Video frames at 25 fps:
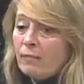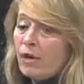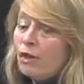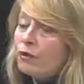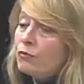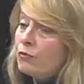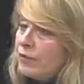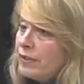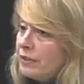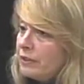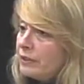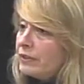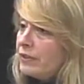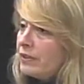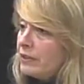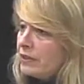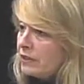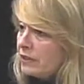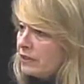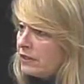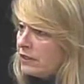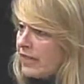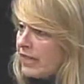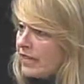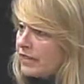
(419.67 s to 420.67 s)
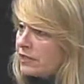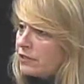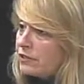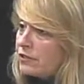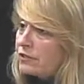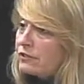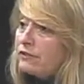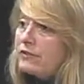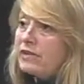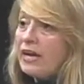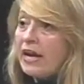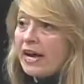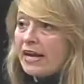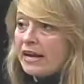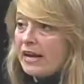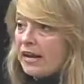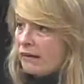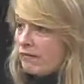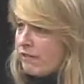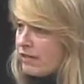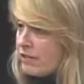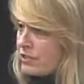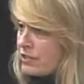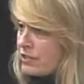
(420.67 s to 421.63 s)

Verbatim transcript: a real bill collector, IRS